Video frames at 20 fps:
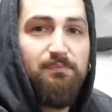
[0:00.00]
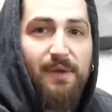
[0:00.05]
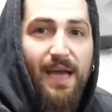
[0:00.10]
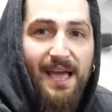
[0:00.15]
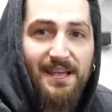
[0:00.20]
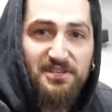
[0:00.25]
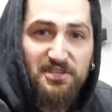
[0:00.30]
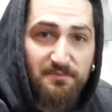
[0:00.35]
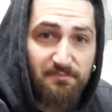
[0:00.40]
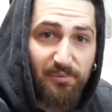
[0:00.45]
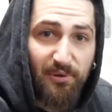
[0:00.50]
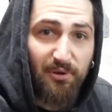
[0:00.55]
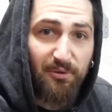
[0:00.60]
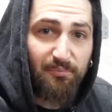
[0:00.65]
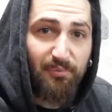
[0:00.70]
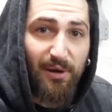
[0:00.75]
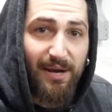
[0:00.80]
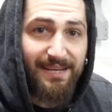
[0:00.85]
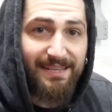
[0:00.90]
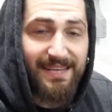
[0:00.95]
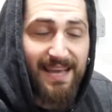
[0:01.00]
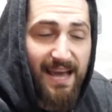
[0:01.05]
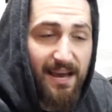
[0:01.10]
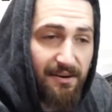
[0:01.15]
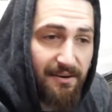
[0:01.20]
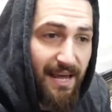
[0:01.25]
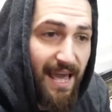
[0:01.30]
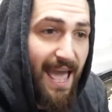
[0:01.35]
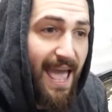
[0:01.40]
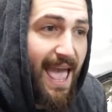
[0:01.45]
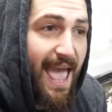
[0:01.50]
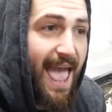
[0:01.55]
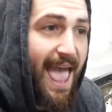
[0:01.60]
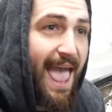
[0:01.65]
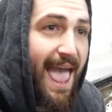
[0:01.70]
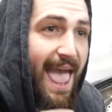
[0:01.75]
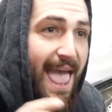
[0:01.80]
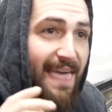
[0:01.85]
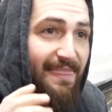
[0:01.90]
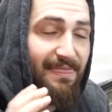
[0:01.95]
engine build breakdown
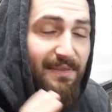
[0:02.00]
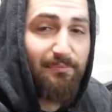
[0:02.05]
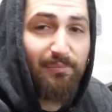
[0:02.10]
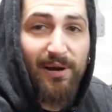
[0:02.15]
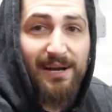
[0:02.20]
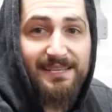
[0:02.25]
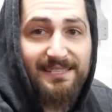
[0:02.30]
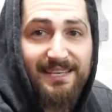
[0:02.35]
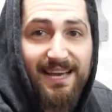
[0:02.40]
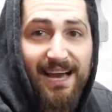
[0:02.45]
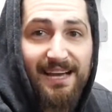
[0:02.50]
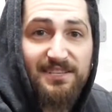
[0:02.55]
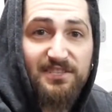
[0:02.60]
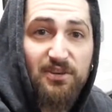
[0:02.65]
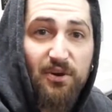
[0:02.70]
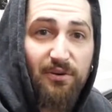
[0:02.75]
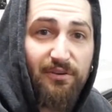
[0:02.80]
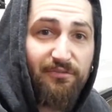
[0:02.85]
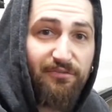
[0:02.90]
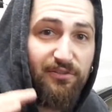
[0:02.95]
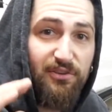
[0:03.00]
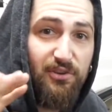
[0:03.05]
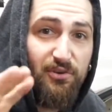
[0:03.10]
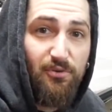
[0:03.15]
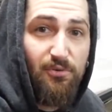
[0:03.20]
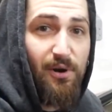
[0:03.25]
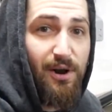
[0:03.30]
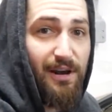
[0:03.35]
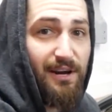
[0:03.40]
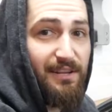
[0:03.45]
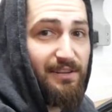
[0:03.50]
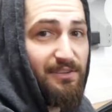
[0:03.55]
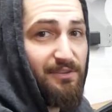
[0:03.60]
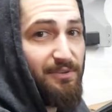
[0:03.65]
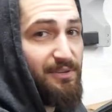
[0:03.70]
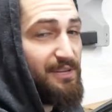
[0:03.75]
and the price guide. So if you want to do